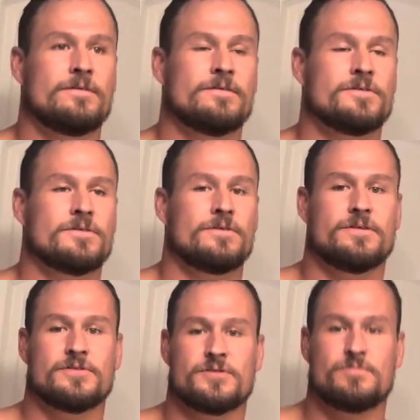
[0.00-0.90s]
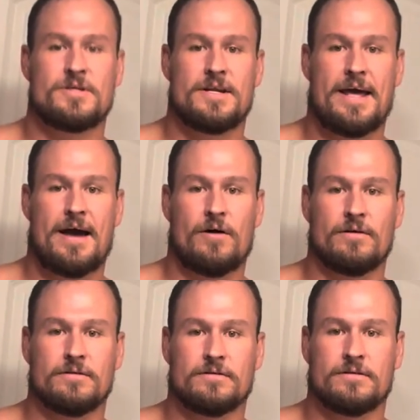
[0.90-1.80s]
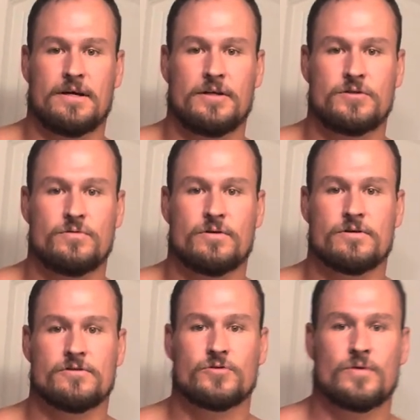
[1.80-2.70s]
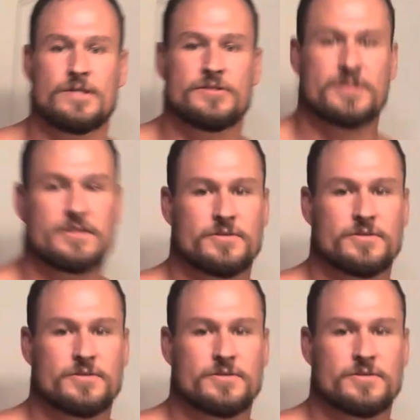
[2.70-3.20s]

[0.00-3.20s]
So this is me now at 226